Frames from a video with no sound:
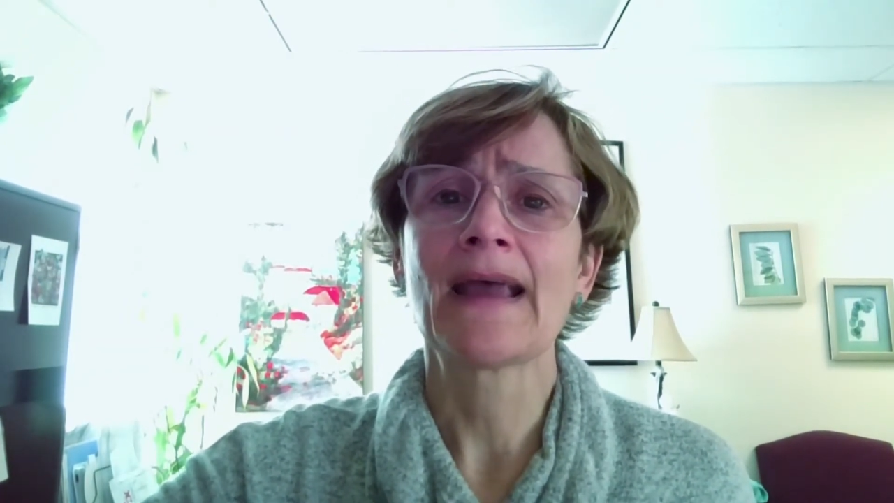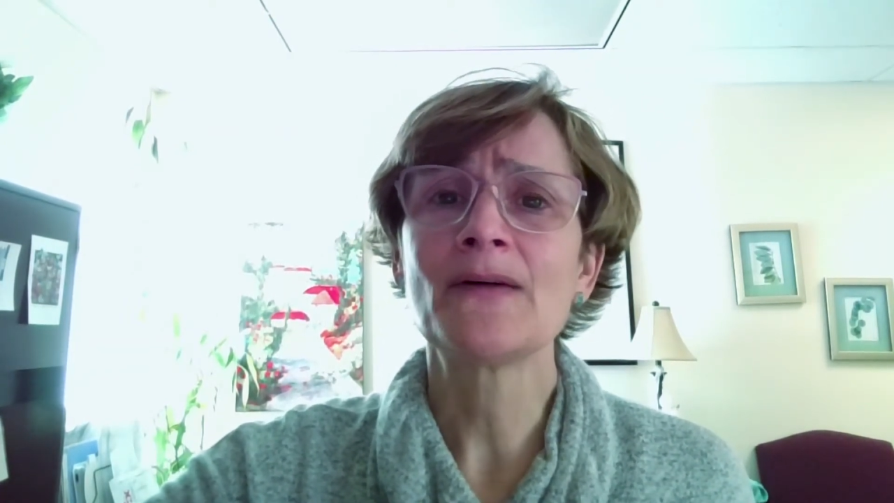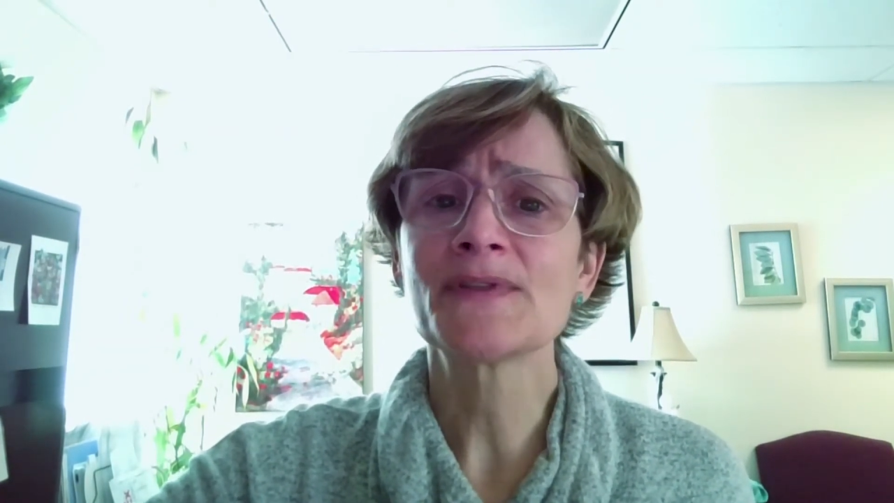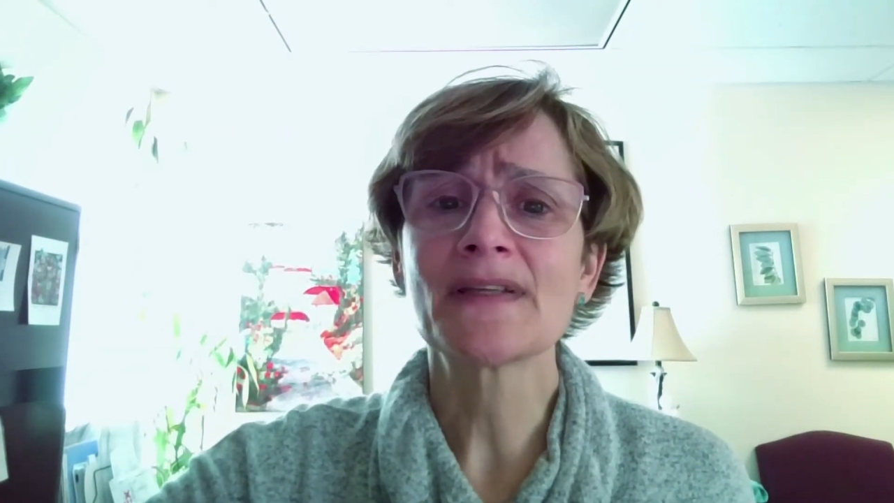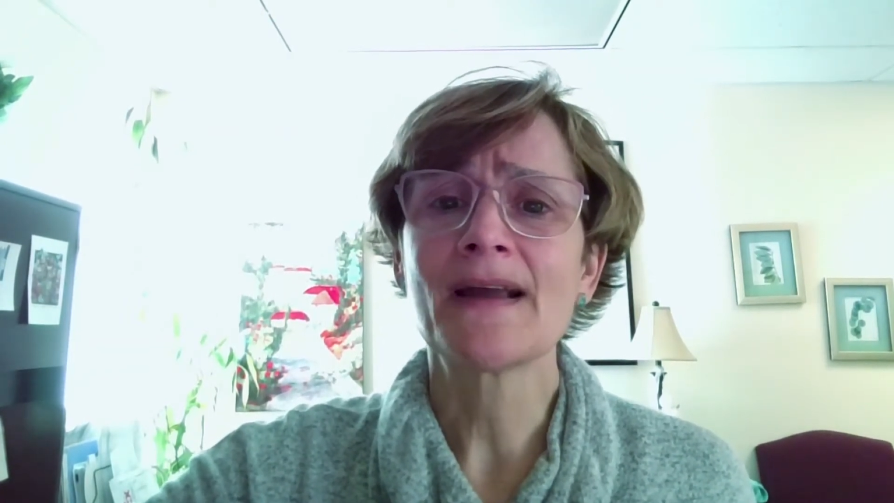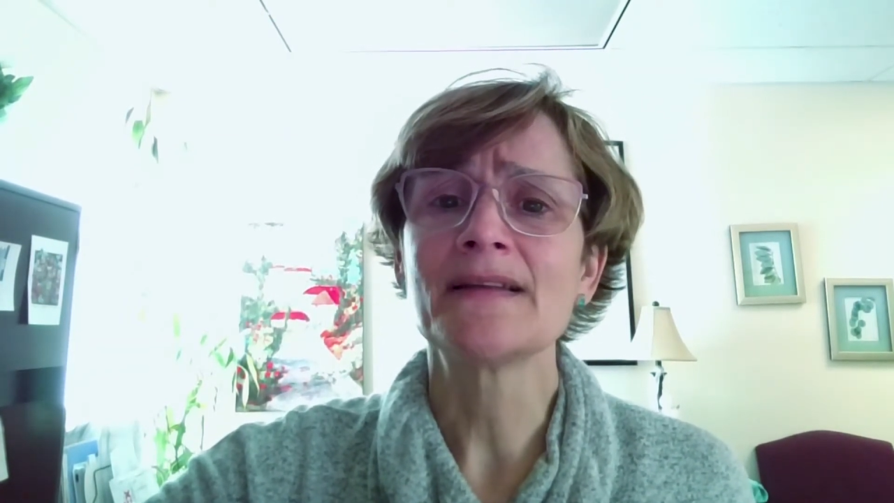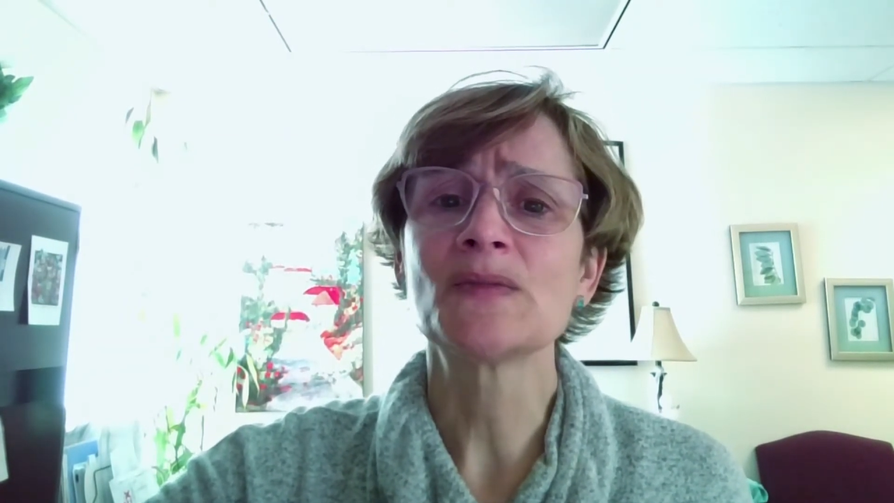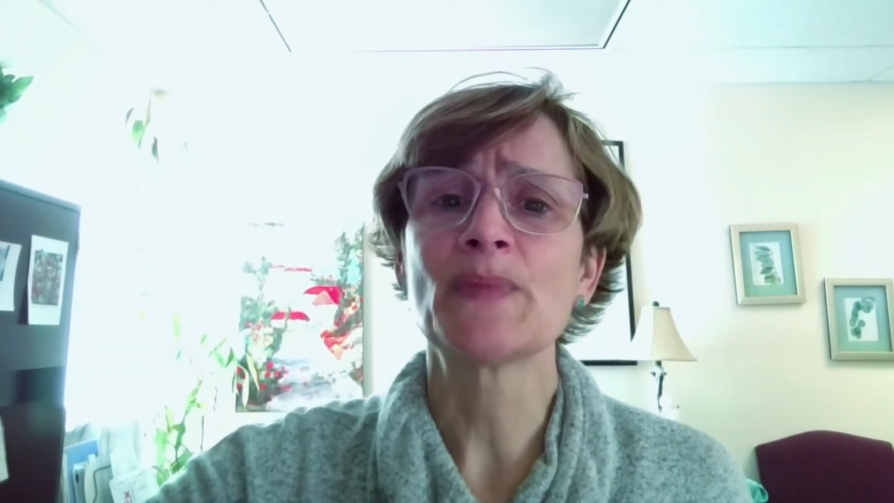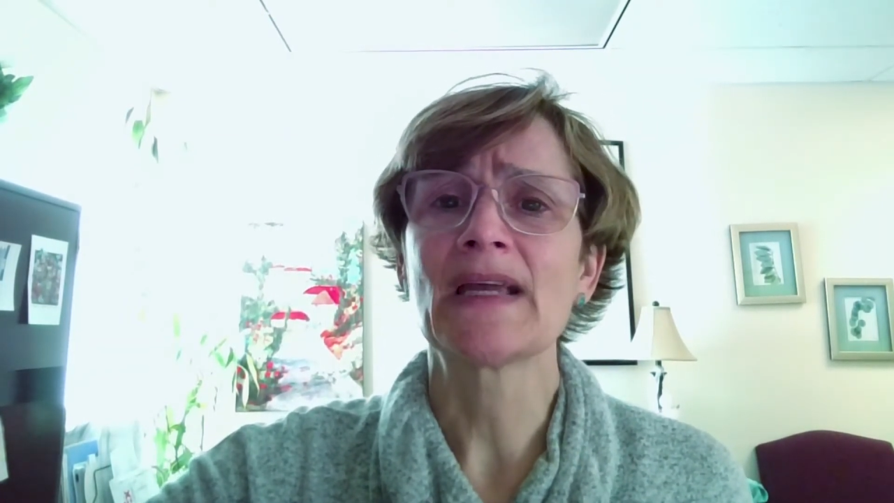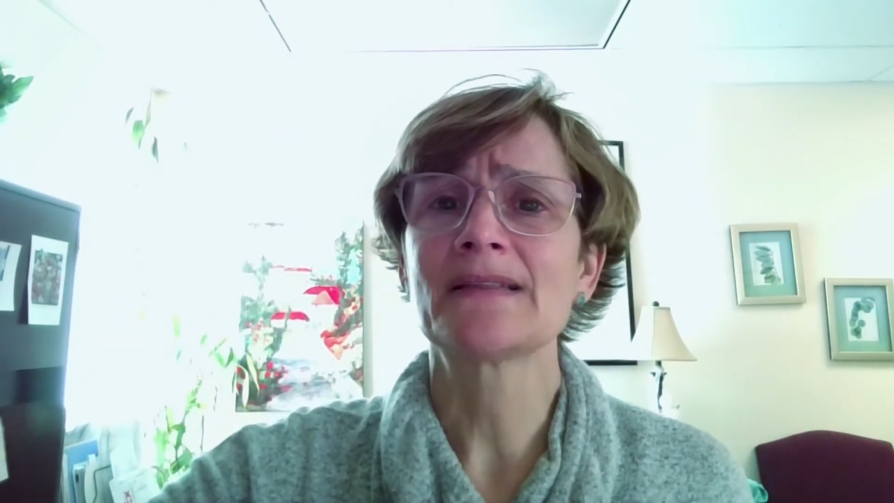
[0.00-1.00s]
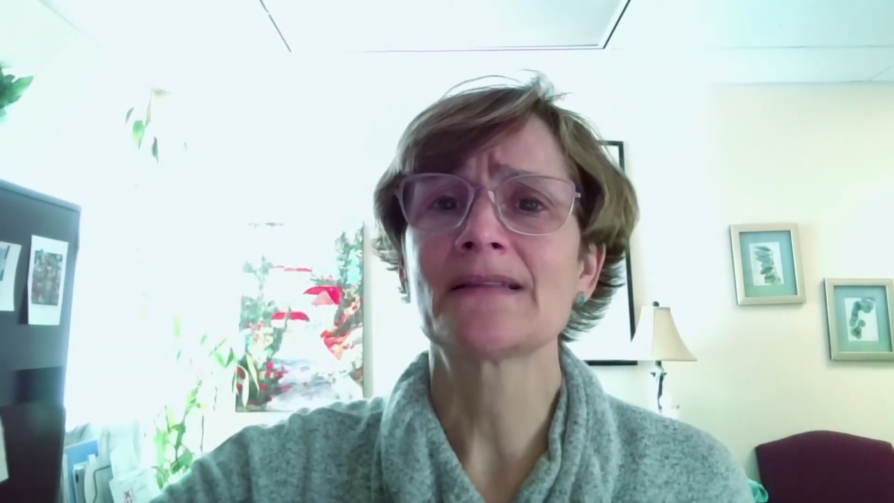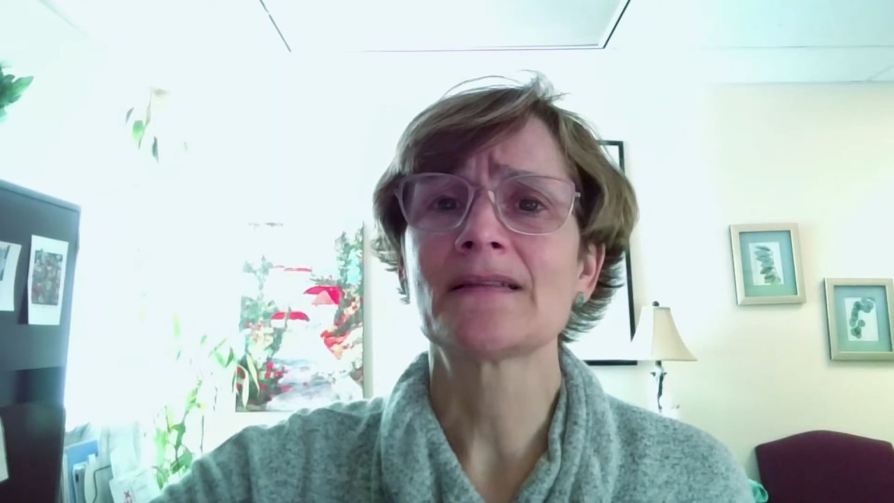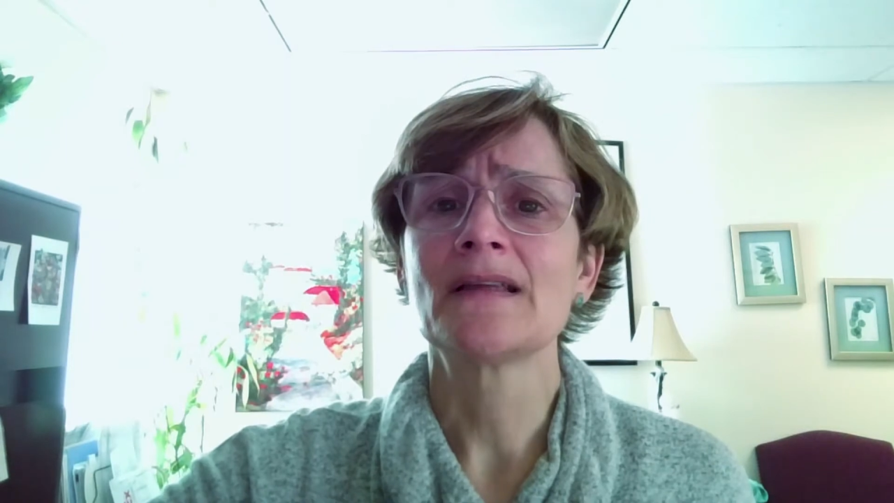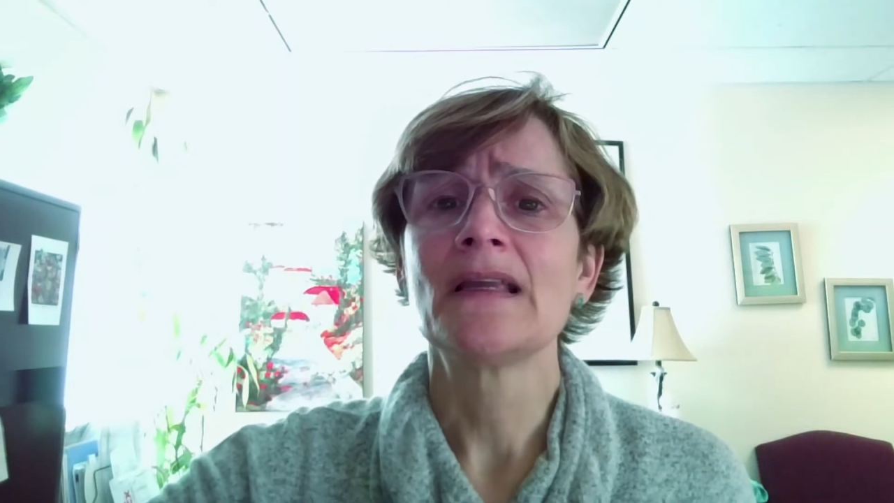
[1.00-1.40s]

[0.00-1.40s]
Outside is best.